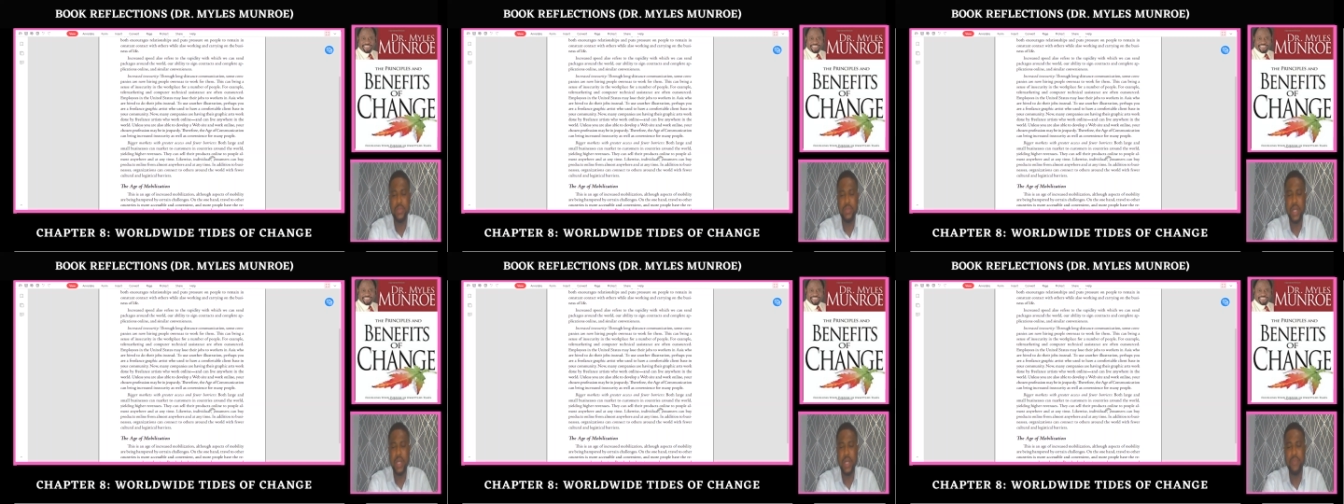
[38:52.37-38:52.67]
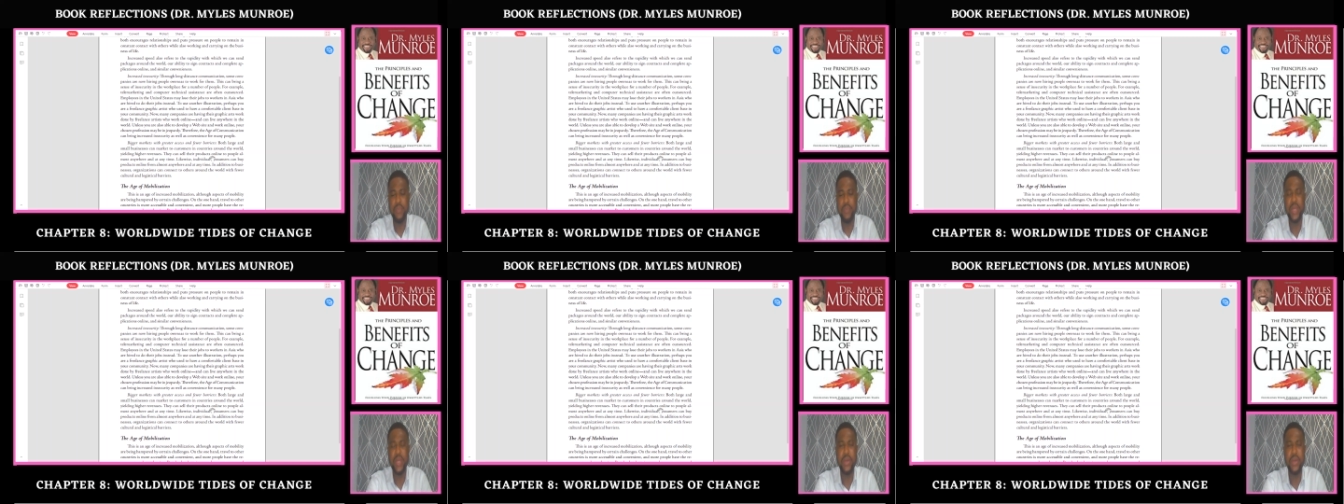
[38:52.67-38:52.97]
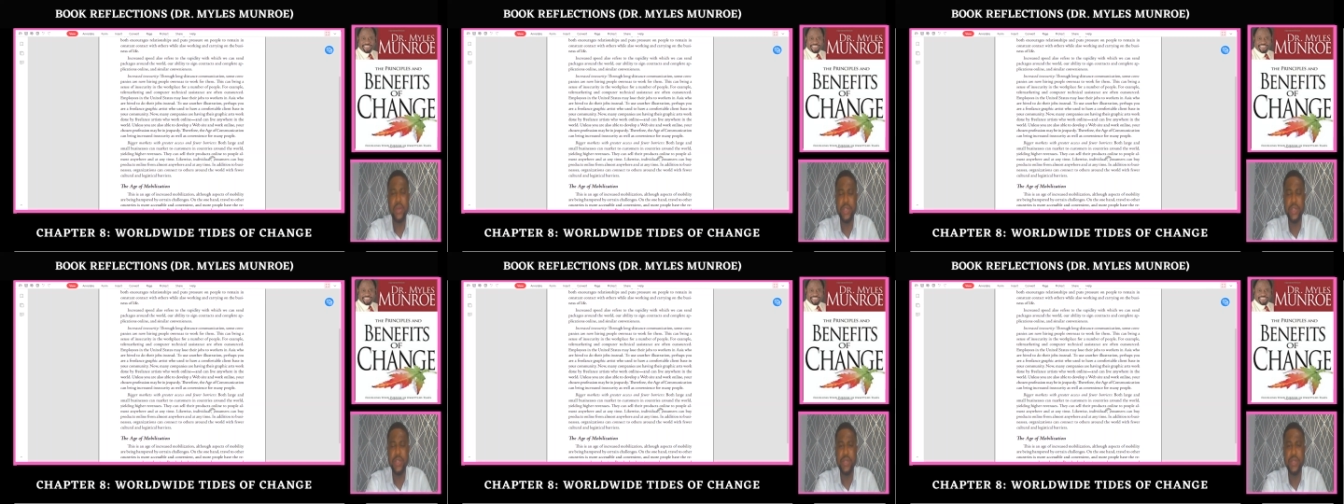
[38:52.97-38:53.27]
uh,
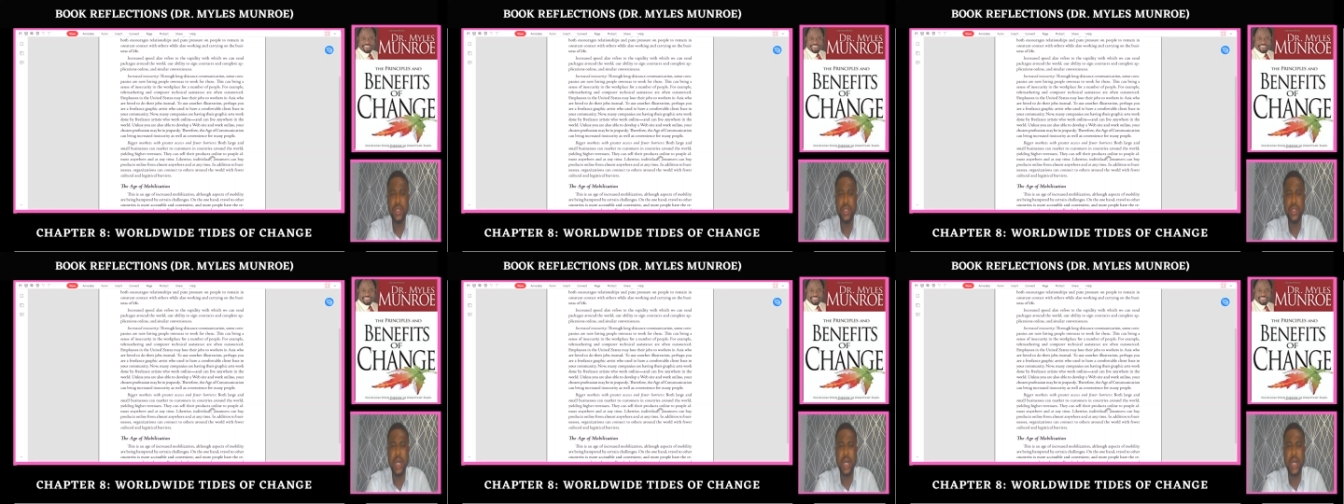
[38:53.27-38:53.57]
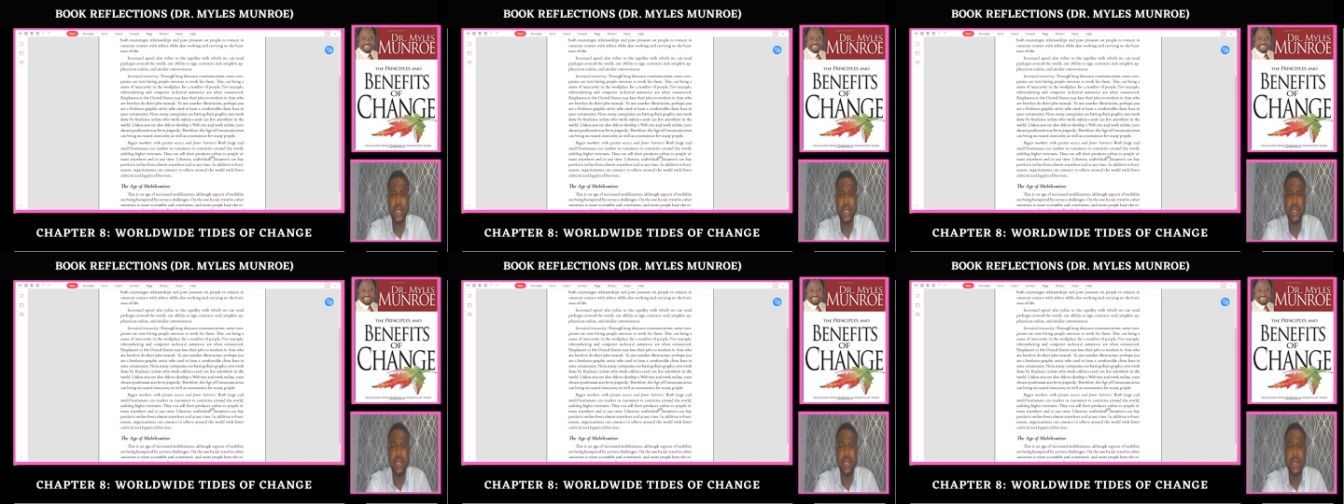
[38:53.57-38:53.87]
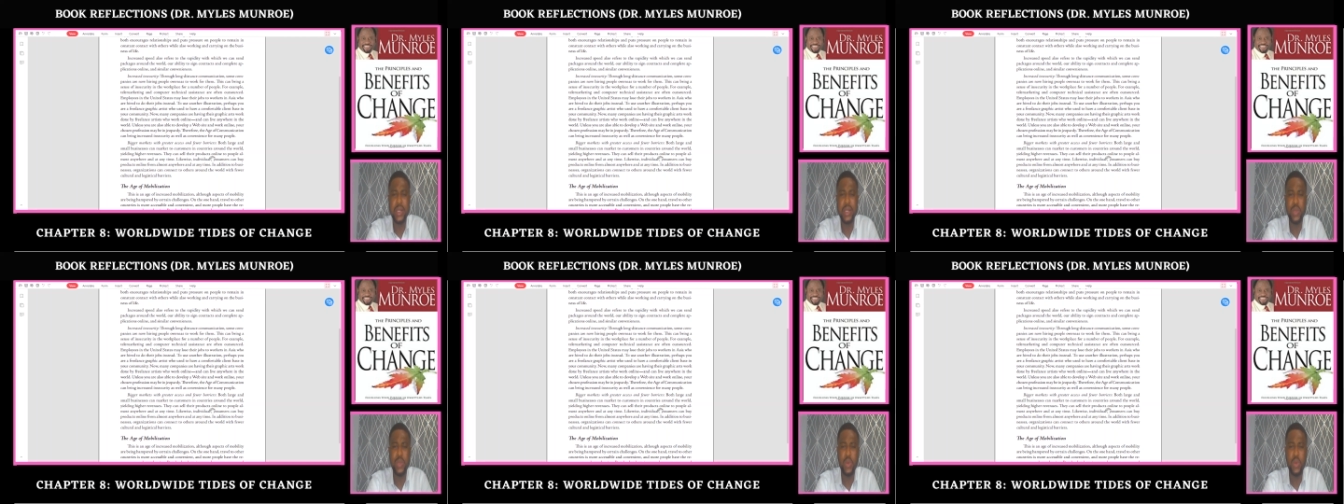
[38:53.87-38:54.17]
territories that
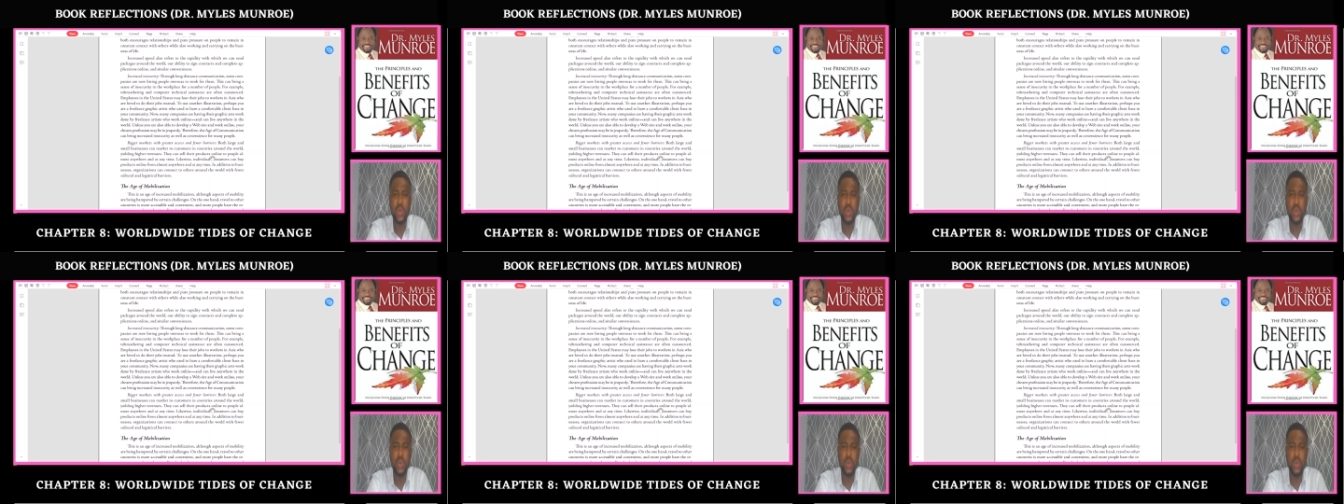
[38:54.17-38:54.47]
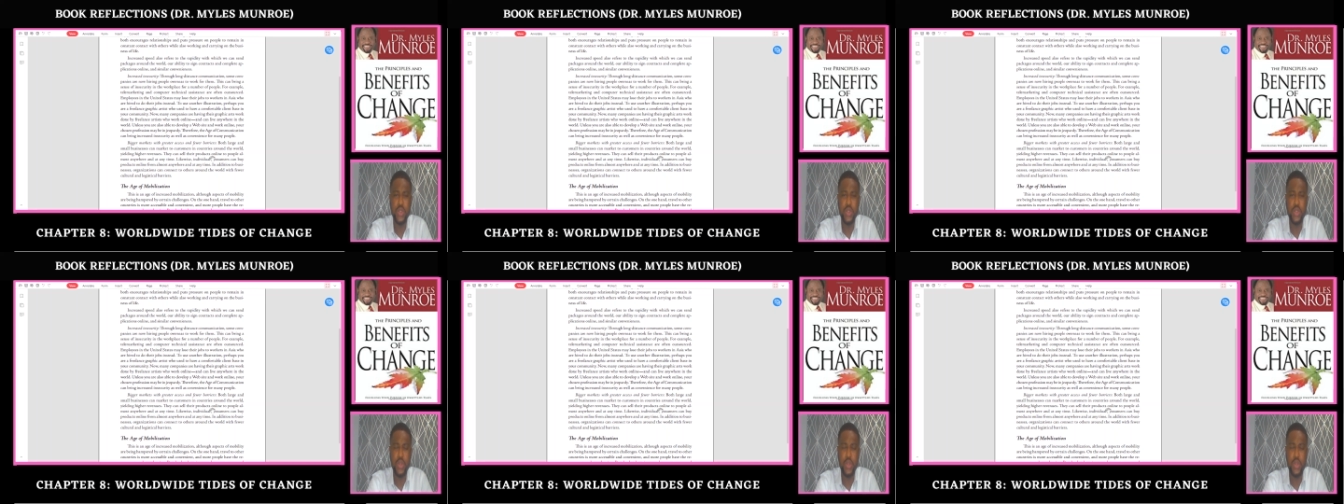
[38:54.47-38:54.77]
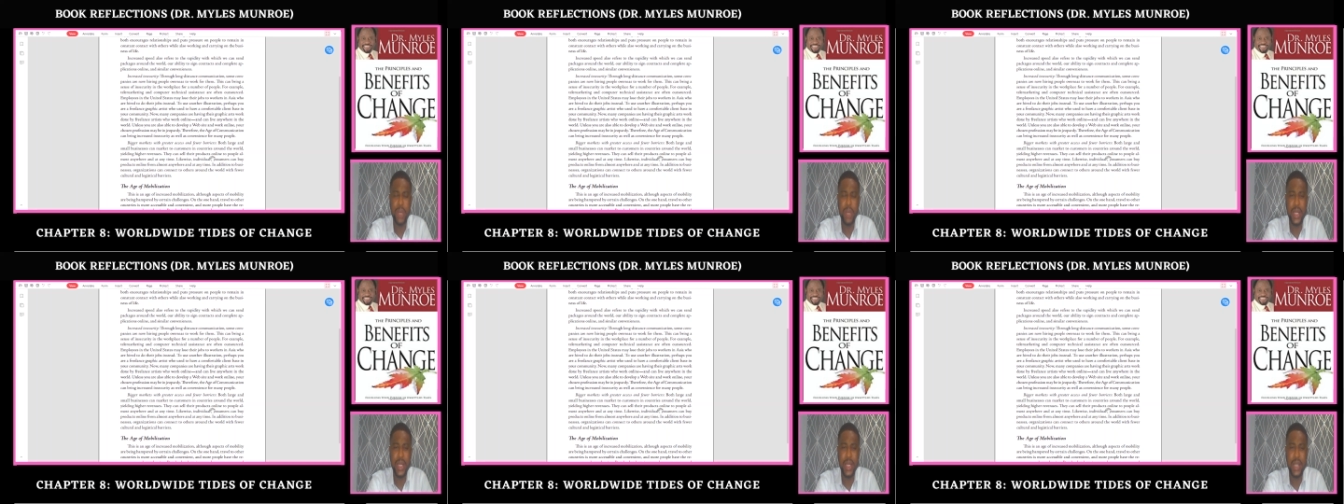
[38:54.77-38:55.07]
will, will
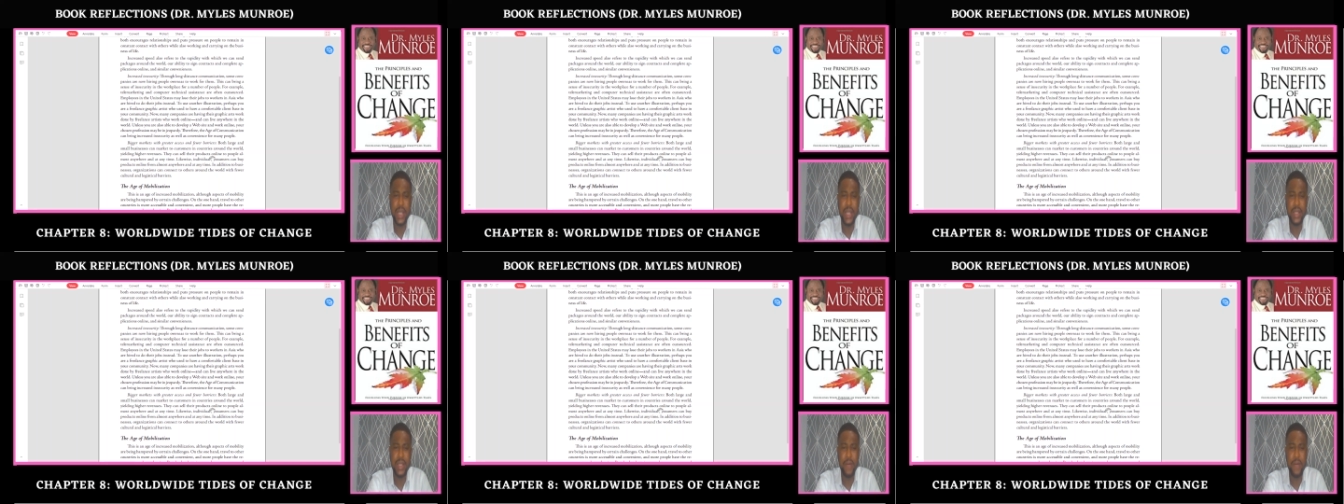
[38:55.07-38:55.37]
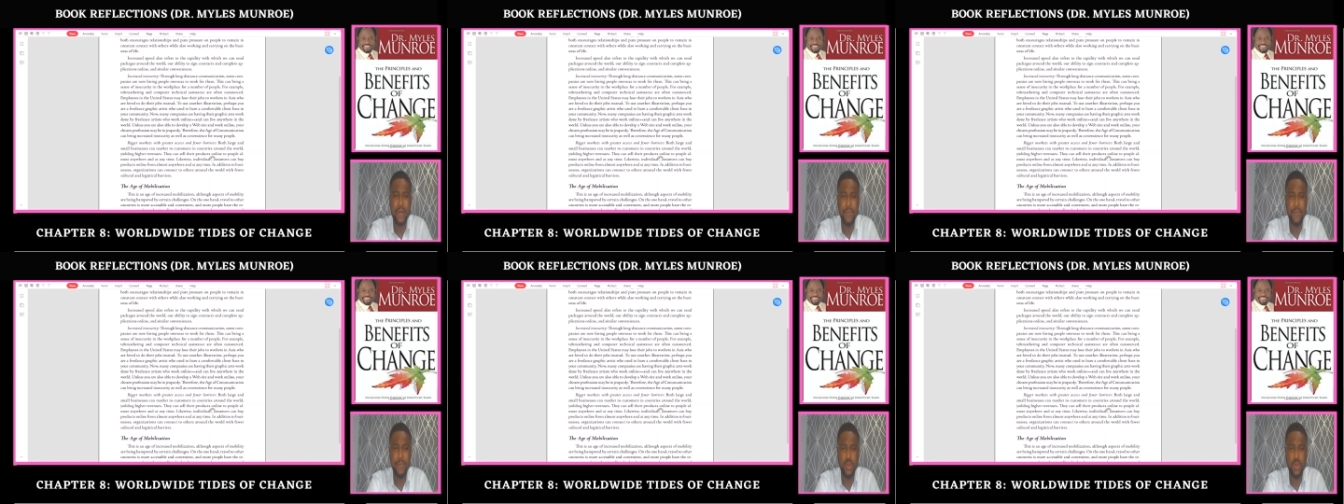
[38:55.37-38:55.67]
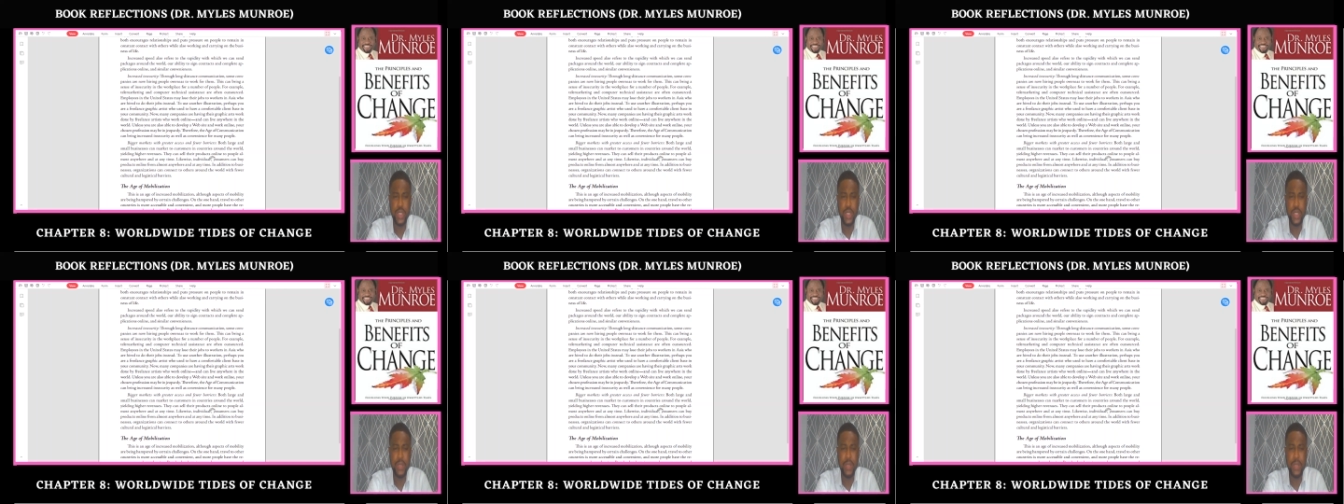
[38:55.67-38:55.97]
jeopardize our
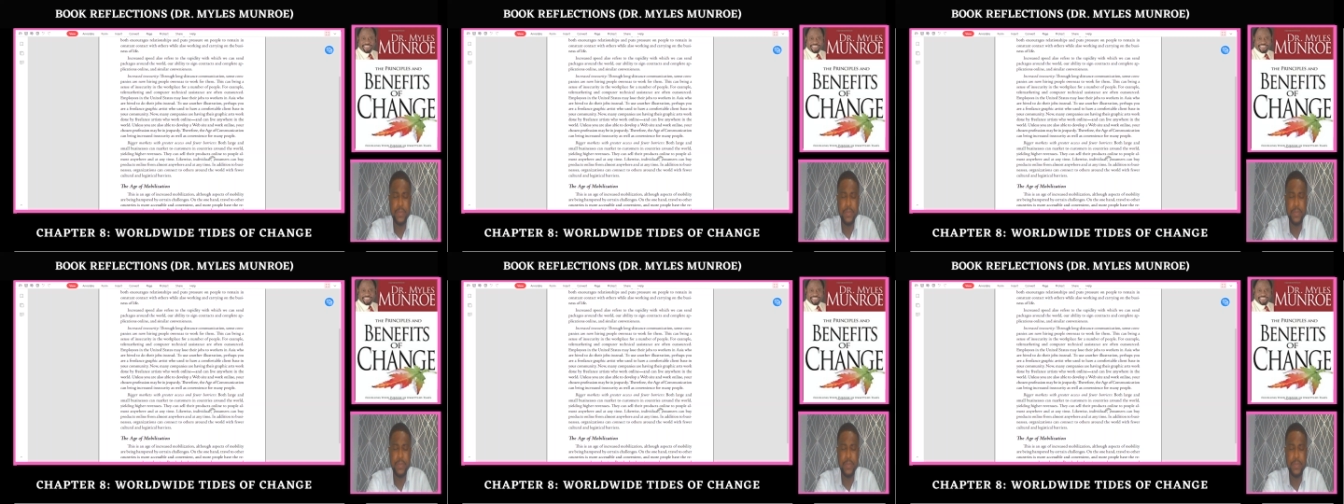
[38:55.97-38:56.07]
future.